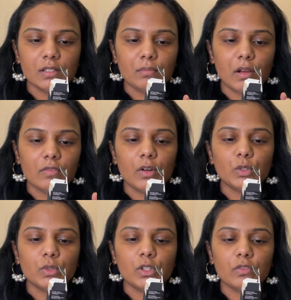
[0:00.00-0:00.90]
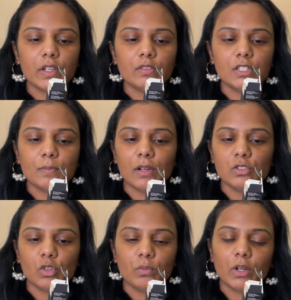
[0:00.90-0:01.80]
and buff out with your favorite
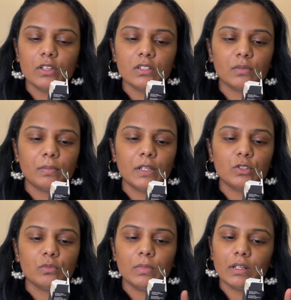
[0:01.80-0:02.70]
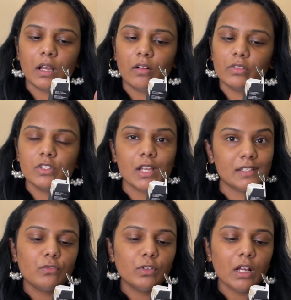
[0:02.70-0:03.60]
sponge or brush. Repeat to build coverage.
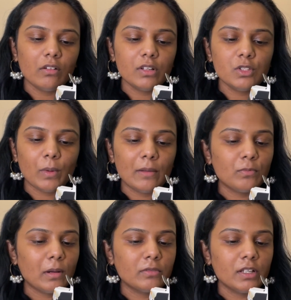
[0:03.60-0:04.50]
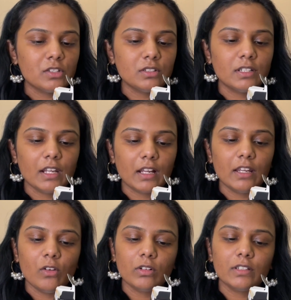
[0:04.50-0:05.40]
As full coverage, swipe foundation
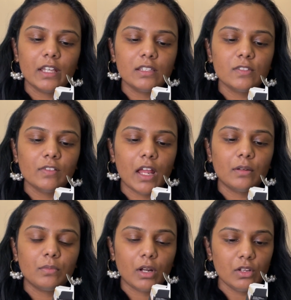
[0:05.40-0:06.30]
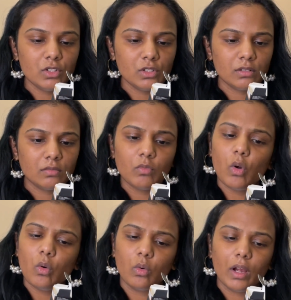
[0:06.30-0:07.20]
directly on a dense flat brush.
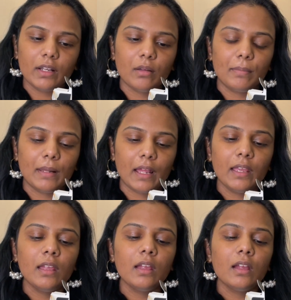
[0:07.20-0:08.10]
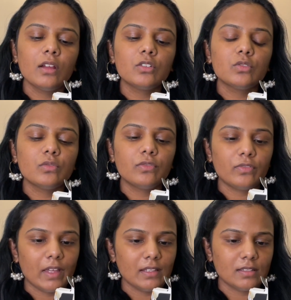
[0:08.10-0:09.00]
Oh, and apply to
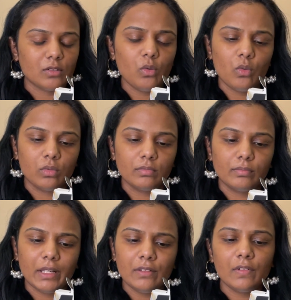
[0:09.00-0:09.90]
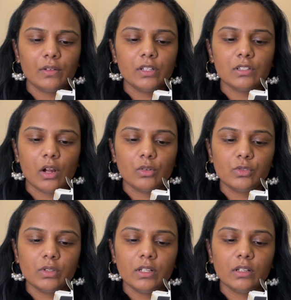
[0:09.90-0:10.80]
face. Oh, blend foundation
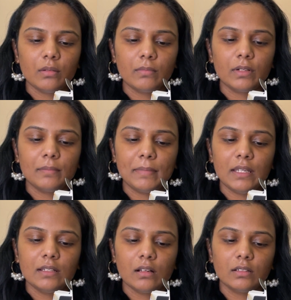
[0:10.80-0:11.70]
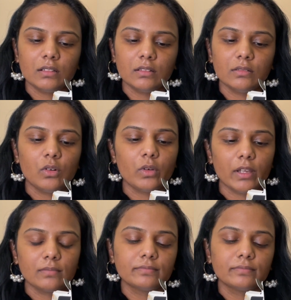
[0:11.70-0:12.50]
outward and repeat until, okay.